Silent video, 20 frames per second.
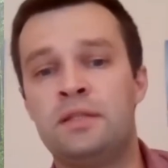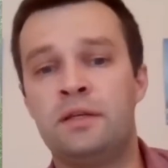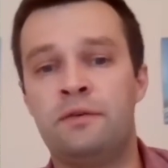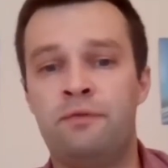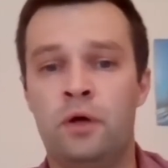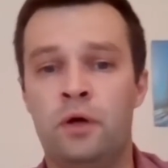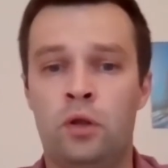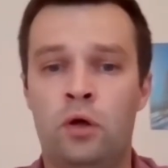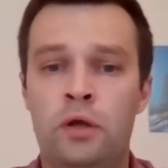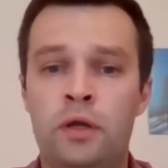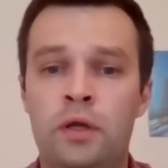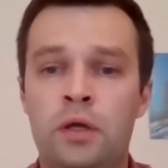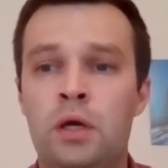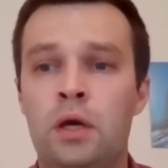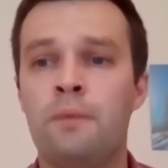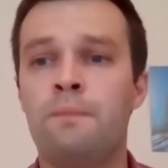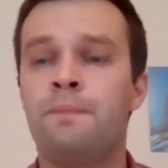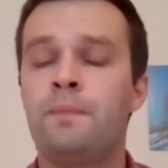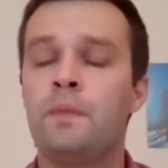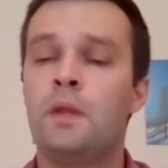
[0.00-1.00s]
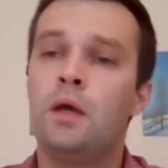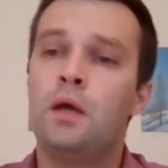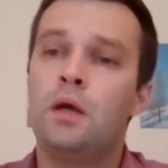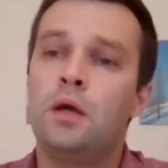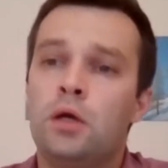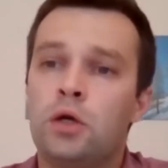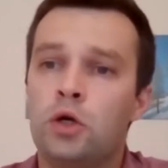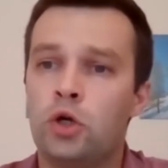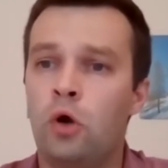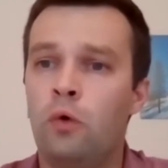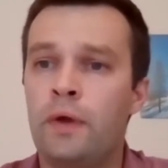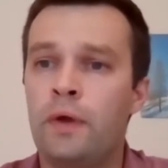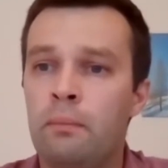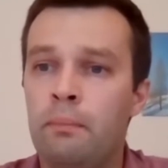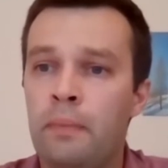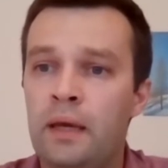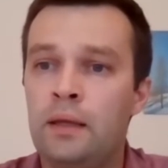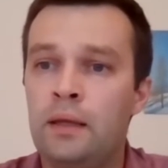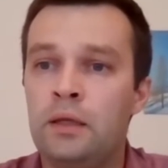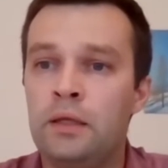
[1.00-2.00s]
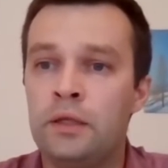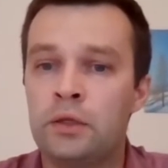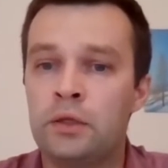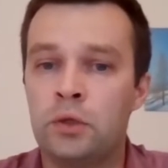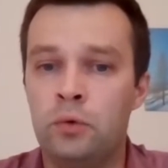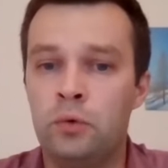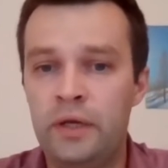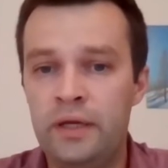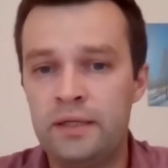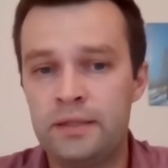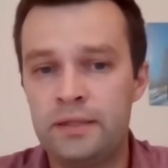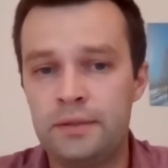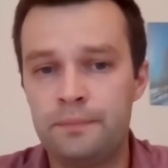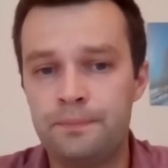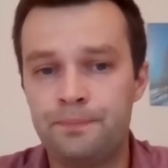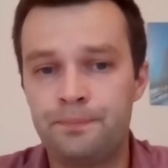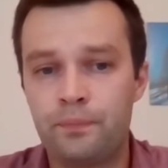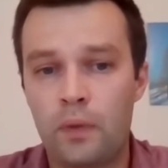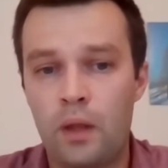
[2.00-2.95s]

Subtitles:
cephalonica, growing mainly in Greece.